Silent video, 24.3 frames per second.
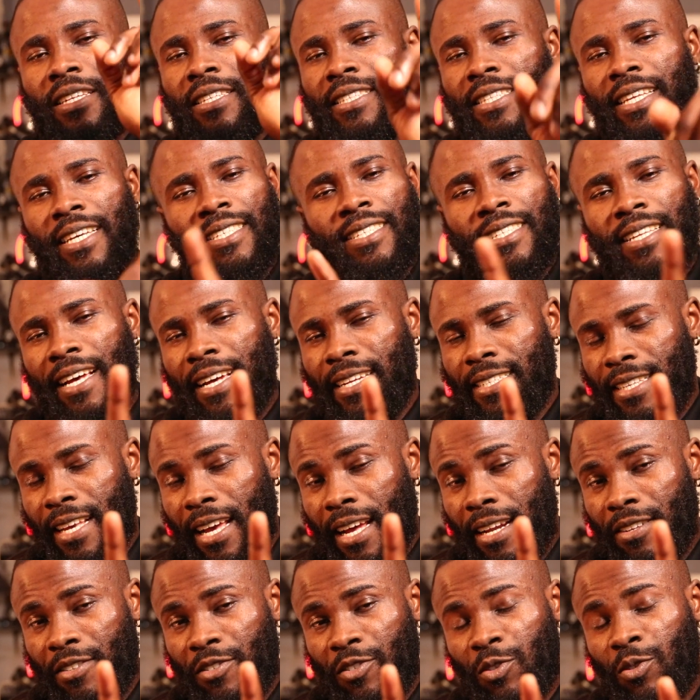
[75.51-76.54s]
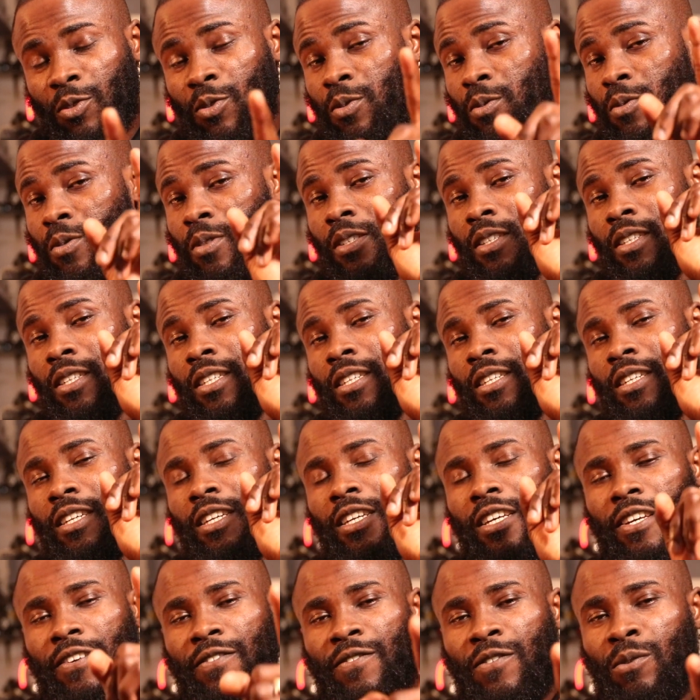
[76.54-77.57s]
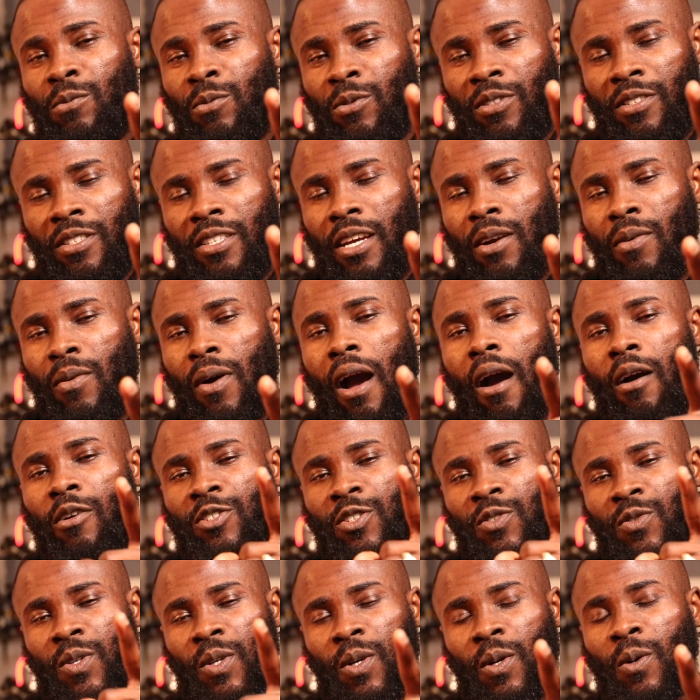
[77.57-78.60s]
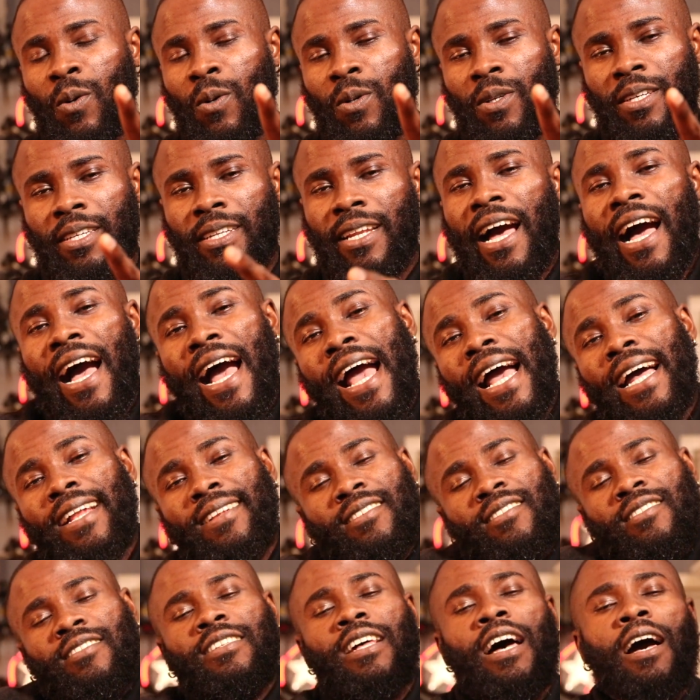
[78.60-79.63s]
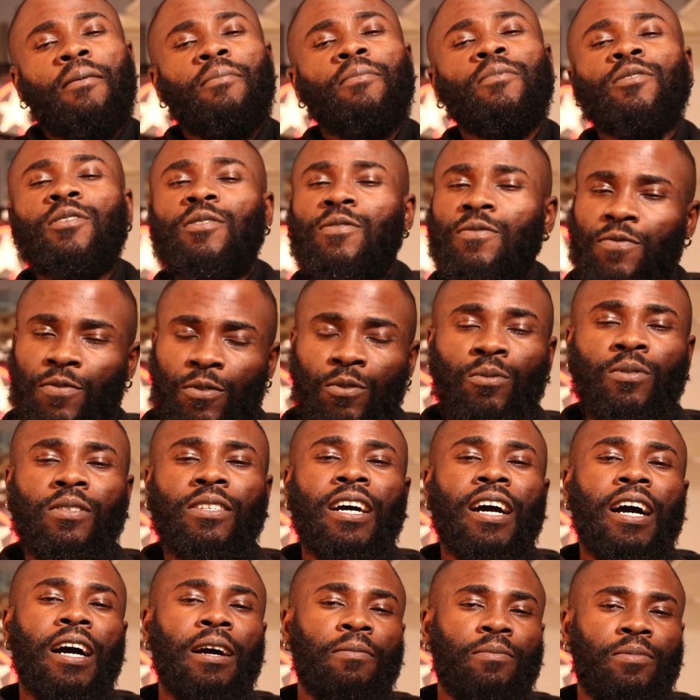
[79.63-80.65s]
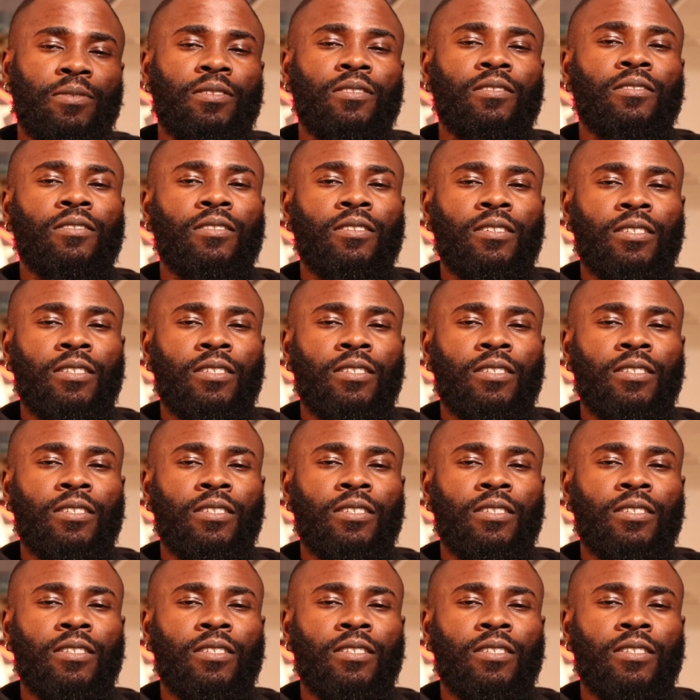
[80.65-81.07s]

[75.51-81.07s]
That's not entirely true. If you was here while I was recording, I had to stop a few times.